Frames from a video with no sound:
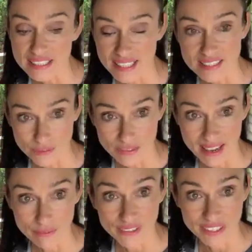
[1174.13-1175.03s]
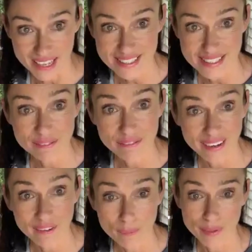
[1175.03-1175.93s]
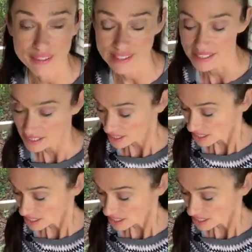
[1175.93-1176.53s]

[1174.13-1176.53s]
tend to thrive on an acid environment.